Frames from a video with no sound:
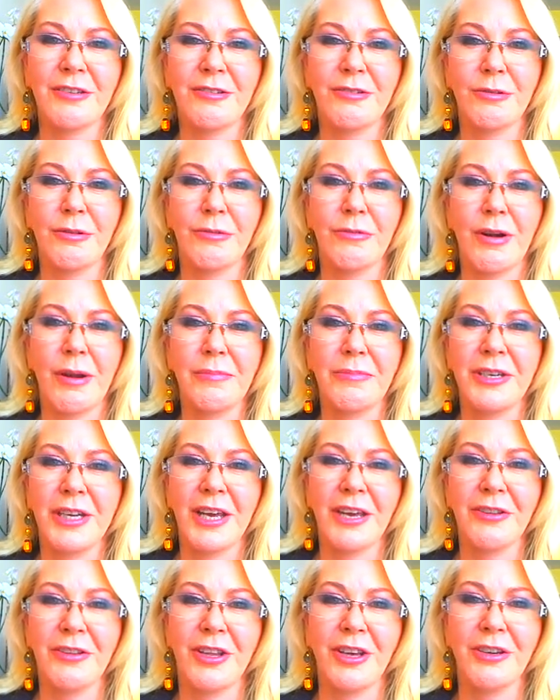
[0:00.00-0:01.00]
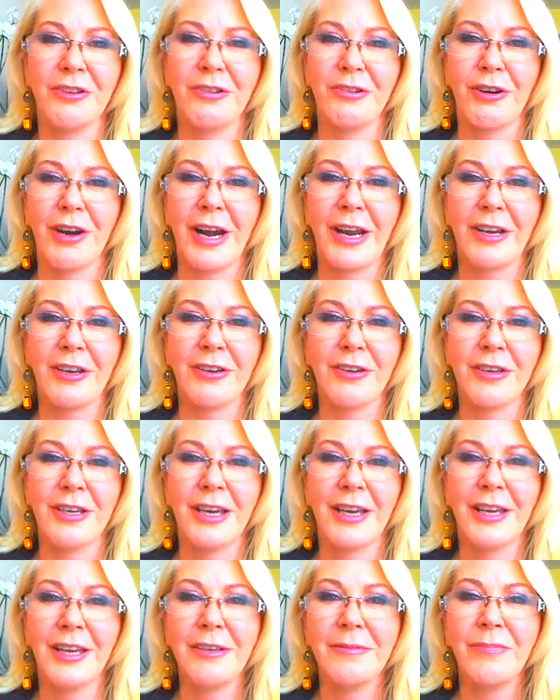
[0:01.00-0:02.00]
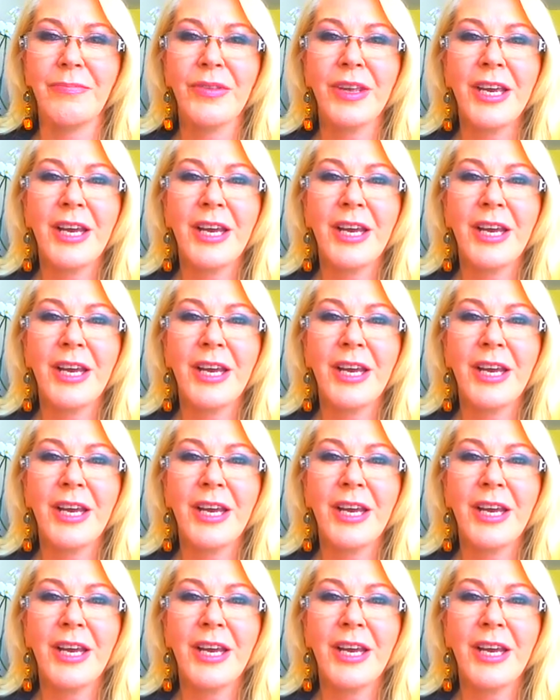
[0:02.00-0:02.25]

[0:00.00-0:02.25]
could erupt down that track, okay?